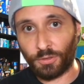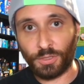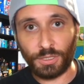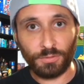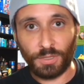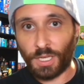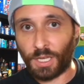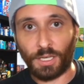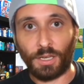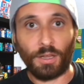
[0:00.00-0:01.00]
Louis,
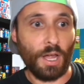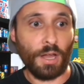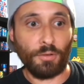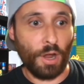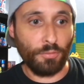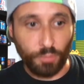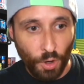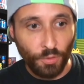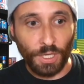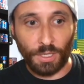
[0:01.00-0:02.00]
and I
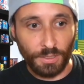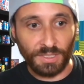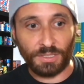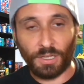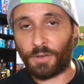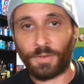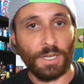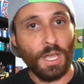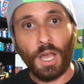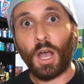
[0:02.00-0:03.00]
rode it and stuff, and